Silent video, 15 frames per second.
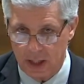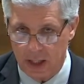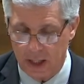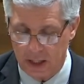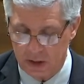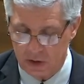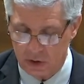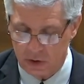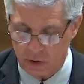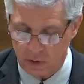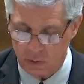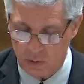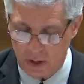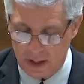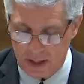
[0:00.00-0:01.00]
uh,
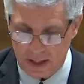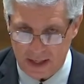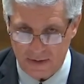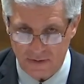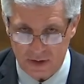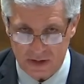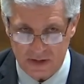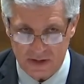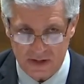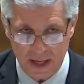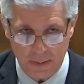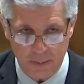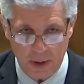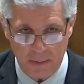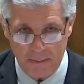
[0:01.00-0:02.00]
to even
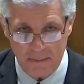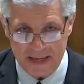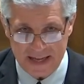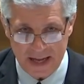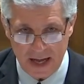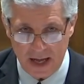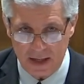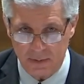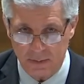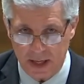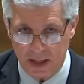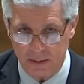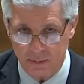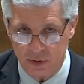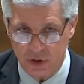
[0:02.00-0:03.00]
step up beyond,
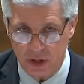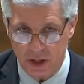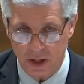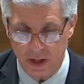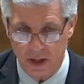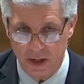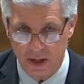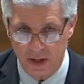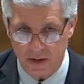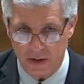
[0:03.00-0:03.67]
Madam Chair,